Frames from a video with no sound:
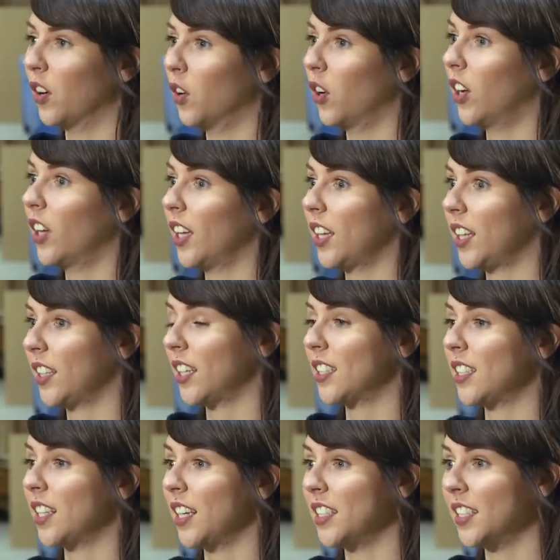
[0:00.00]
well, I think
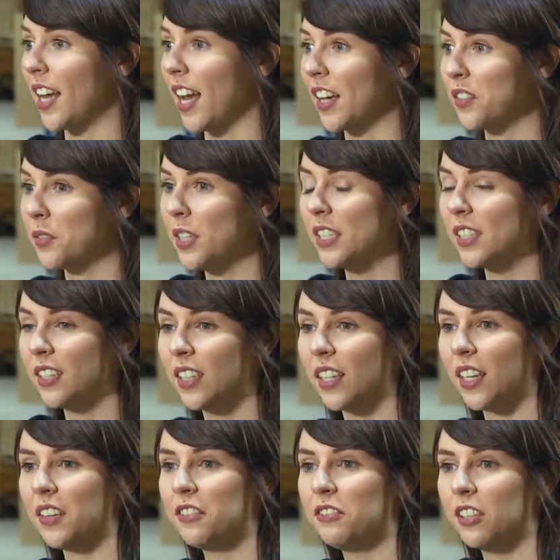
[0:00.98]
that's the exact reason
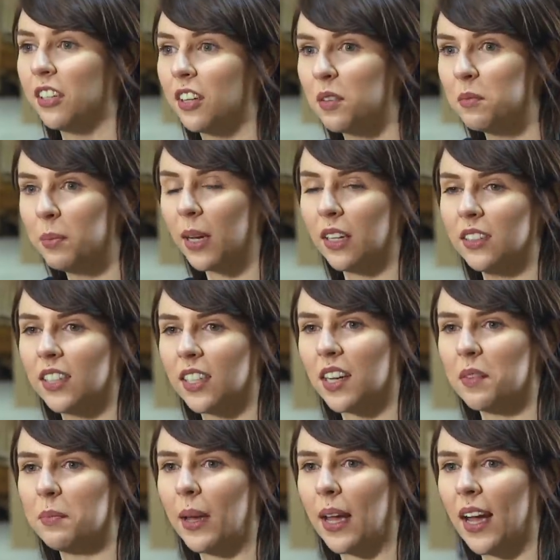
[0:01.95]
that I feel compelled to
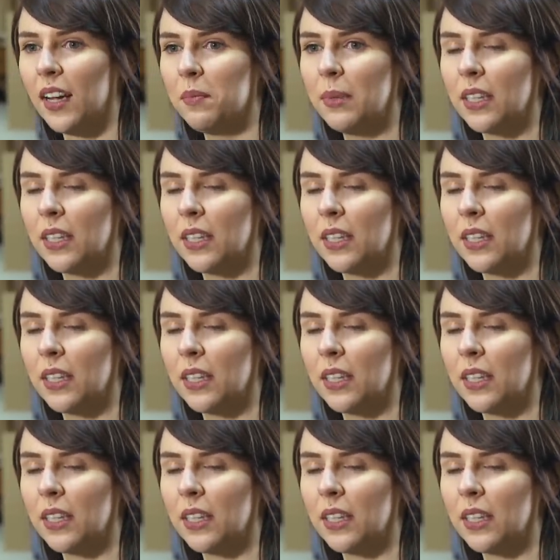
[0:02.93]
come back